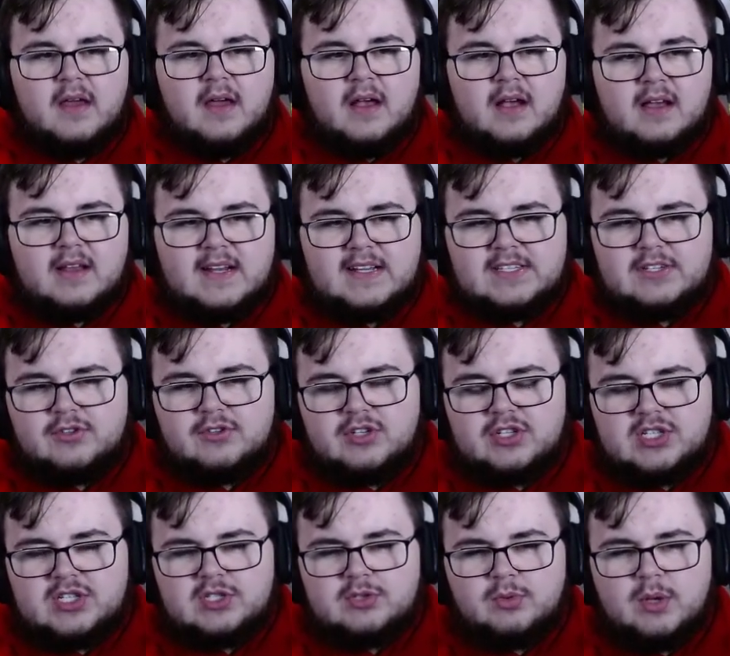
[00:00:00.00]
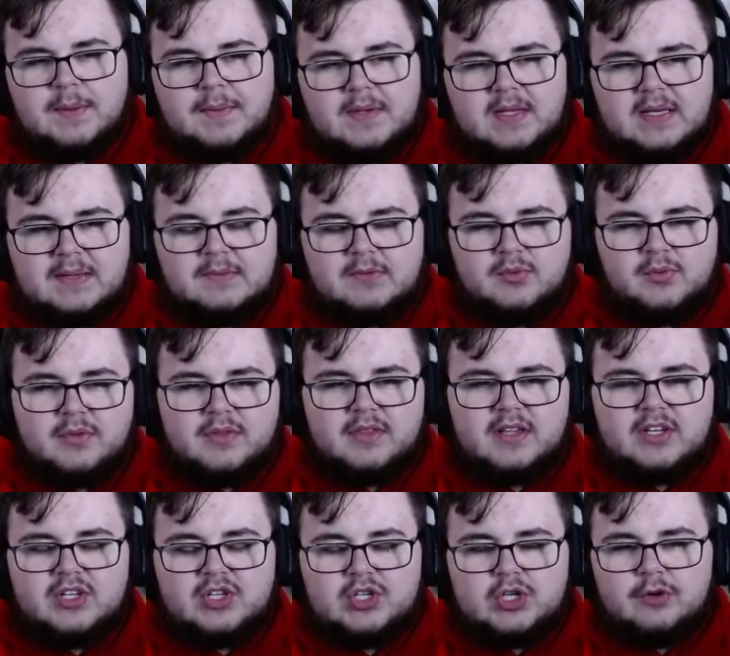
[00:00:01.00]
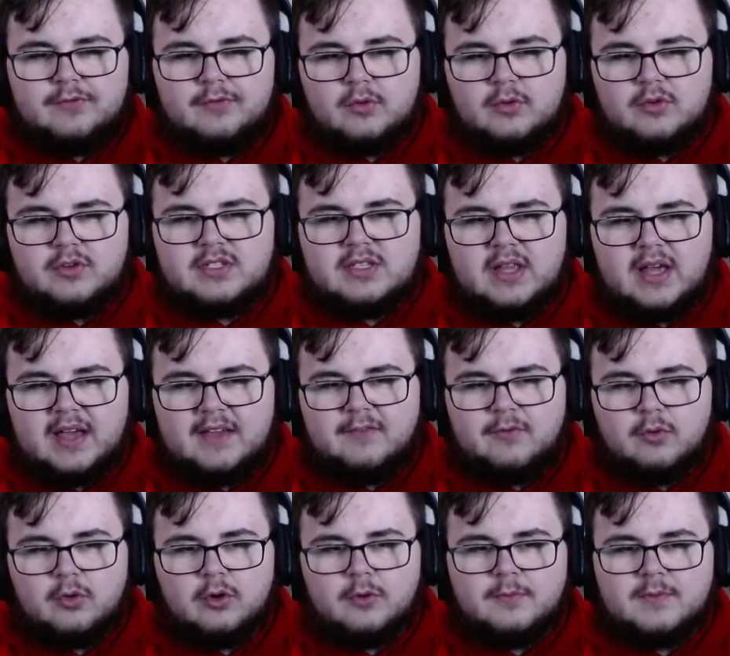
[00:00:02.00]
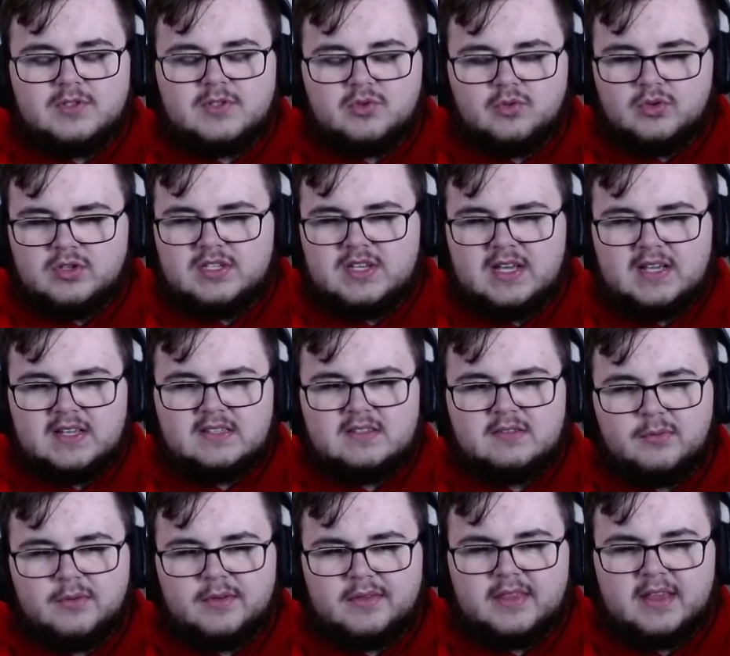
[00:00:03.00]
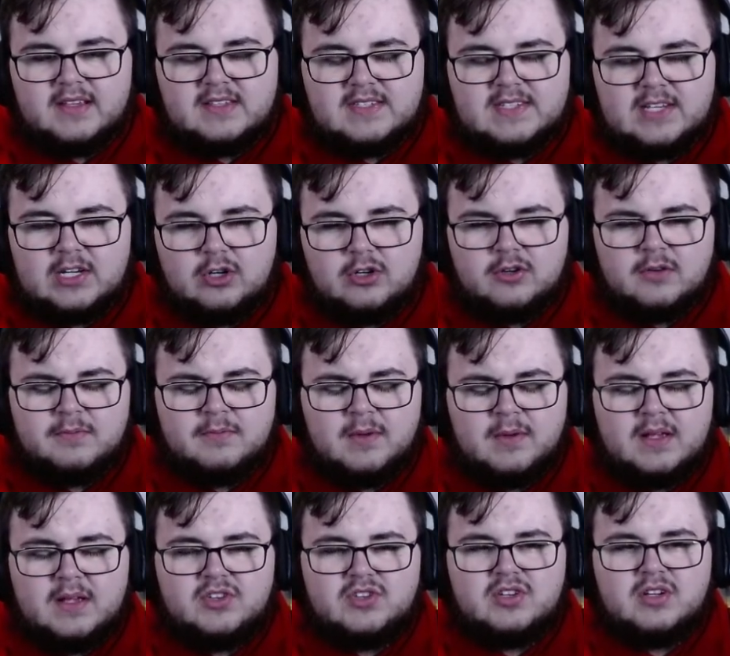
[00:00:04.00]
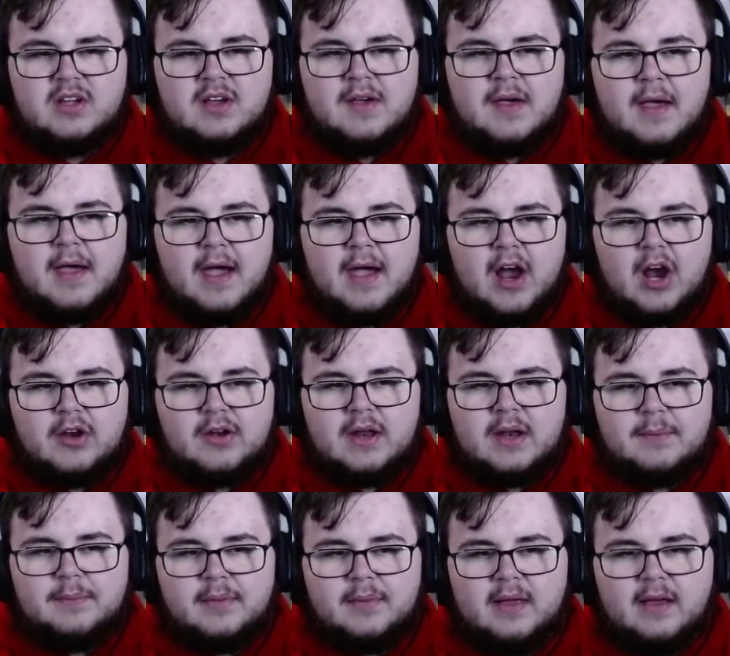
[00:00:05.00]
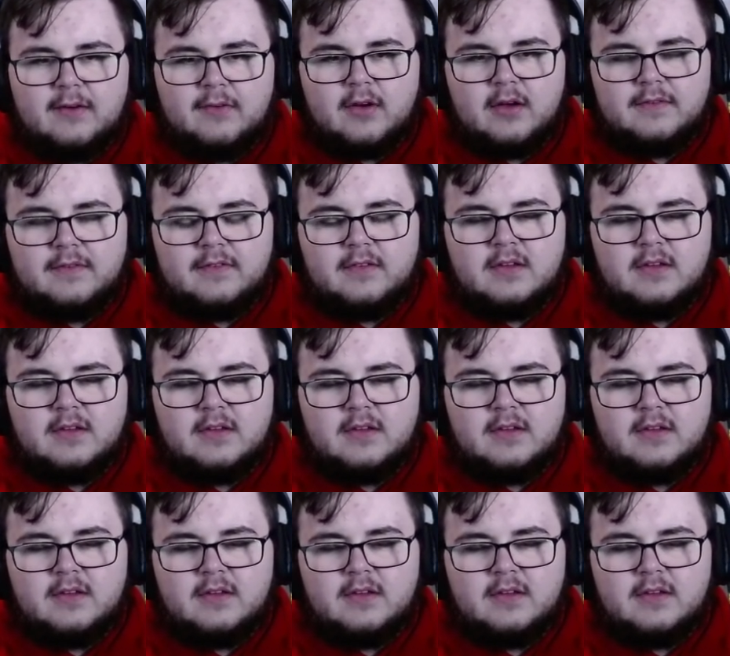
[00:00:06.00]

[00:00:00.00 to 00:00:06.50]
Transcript: Can also just sweep teams with Sheer Force, Life Orb, Swords Dance with like Sucker Punch, Iron Head, Play Rough.